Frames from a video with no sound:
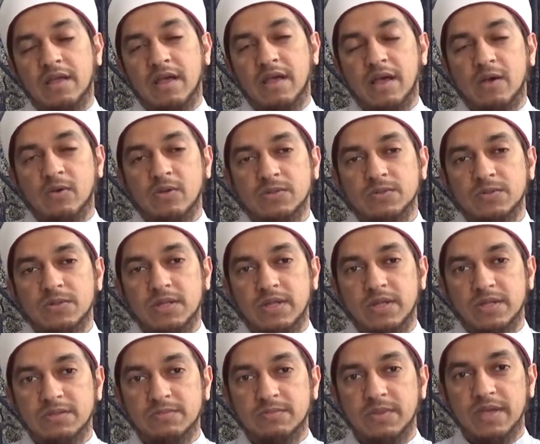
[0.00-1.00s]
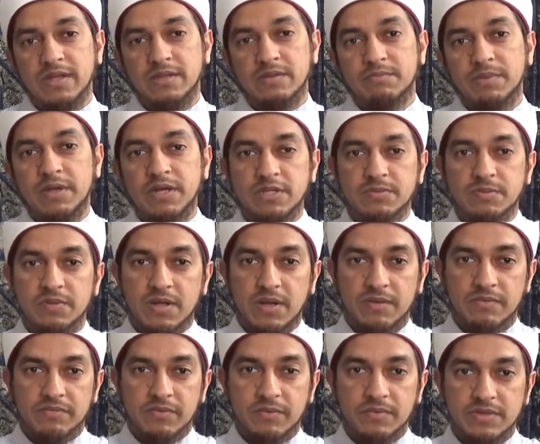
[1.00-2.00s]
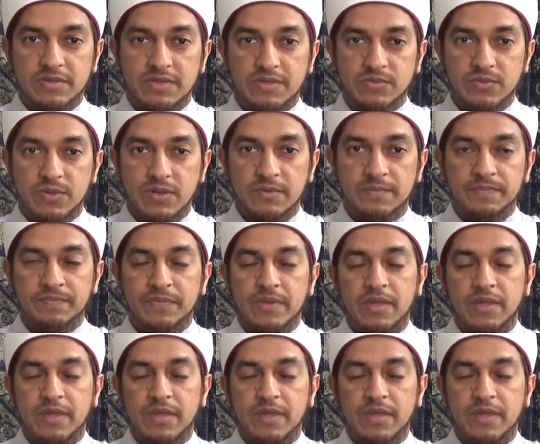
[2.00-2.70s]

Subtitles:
how Allah has made punishment come from this as well.